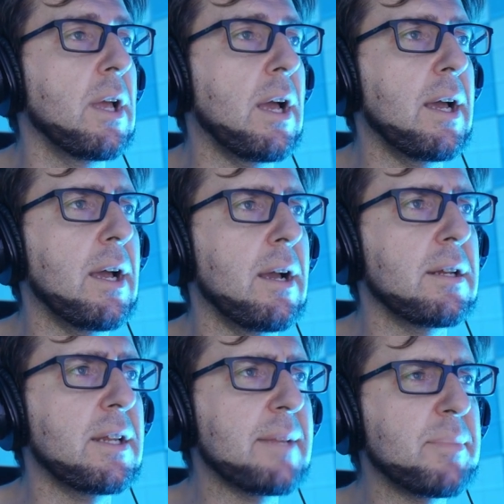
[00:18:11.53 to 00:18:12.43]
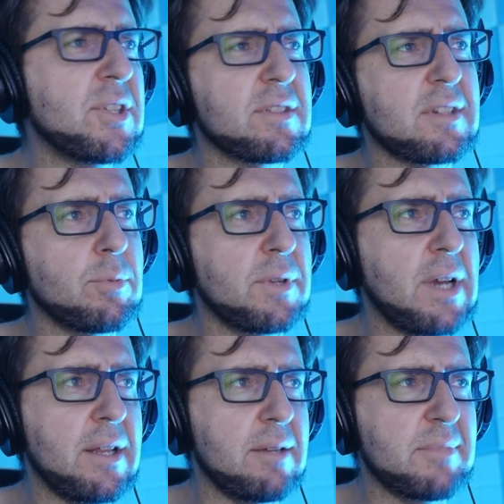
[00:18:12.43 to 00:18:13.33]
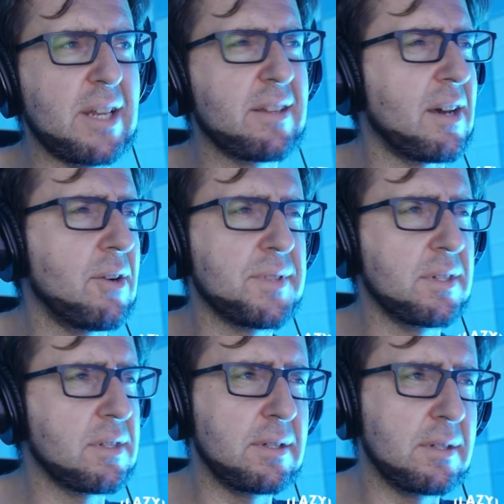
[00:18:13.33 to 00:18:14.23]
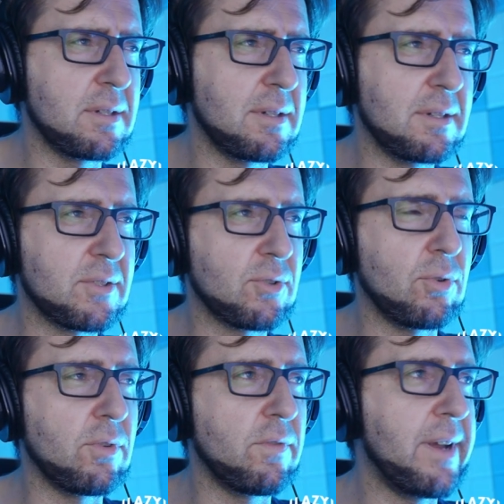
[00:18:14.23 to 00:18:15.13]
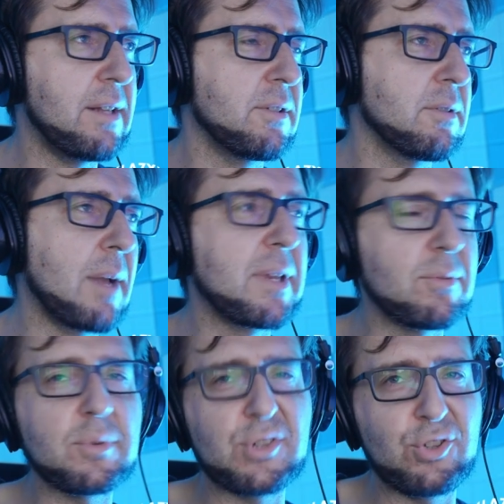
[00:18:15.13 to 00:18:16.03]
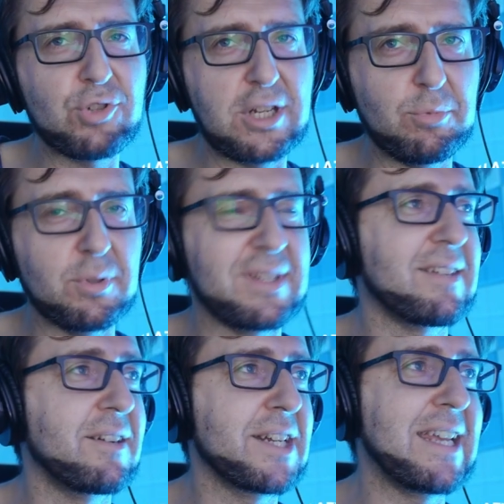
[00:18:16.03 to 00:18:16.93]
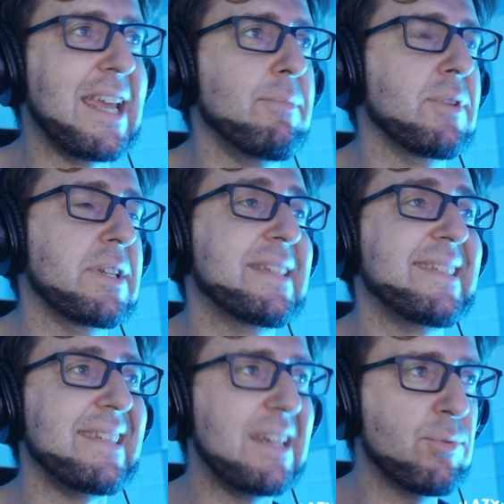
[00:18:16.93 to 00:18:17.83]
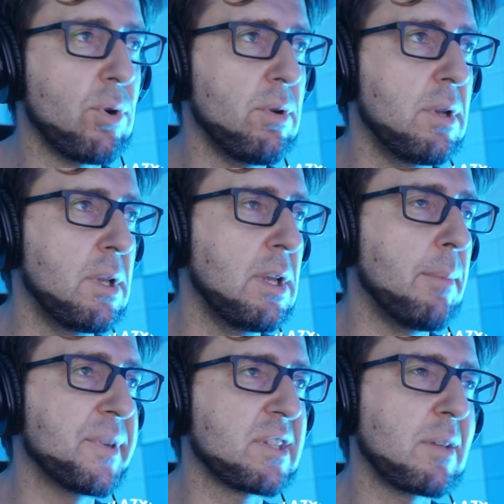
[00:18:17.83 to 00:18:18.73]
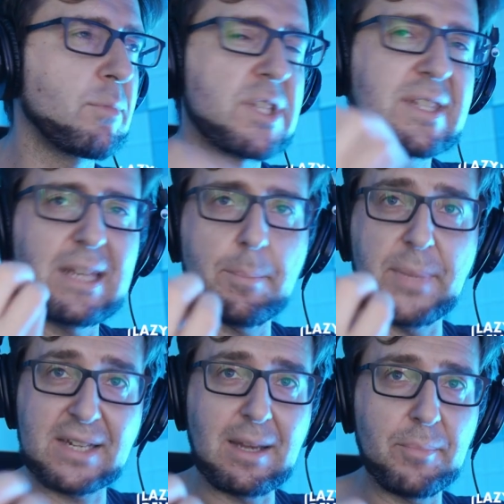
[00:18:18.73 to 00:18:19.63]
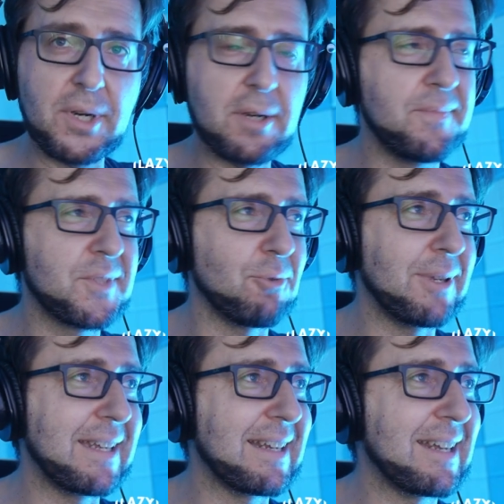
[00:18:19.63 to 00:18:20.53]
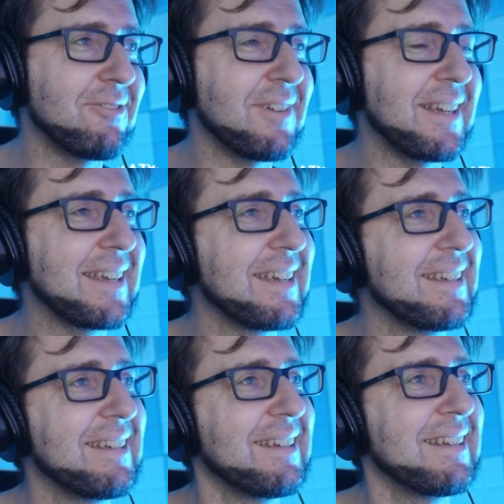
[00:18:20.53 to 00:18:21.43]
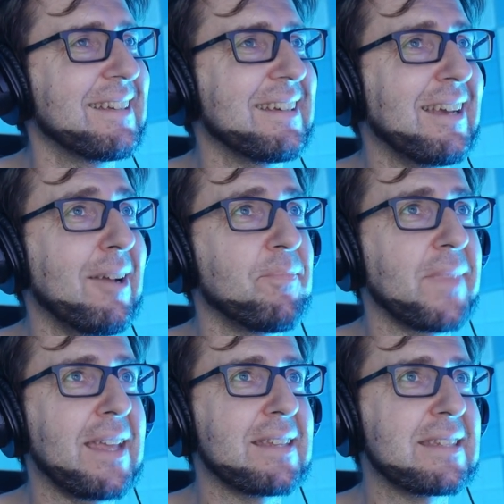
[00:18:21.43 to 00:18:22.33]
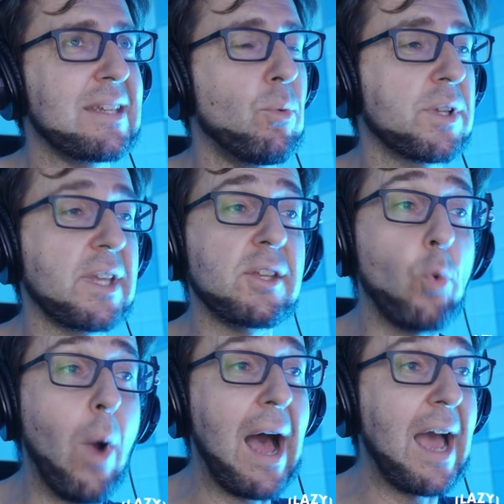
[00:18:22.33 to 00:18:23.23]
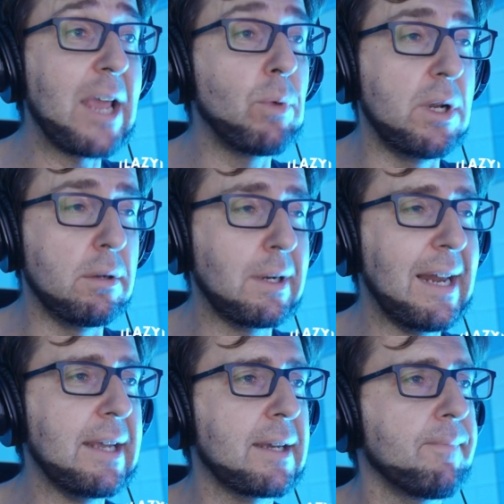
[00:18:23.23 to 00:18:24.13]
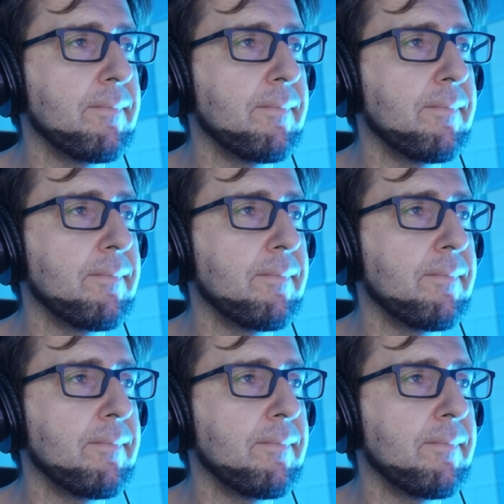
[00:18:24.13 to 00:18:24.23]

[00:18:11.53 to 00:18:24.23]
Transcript: uh, let me just start with um, 10,000 in the in the score value. I mean, we would usually would start a game with zero, but just I want to see a big number so we can kind of like um, see what the UI will look like.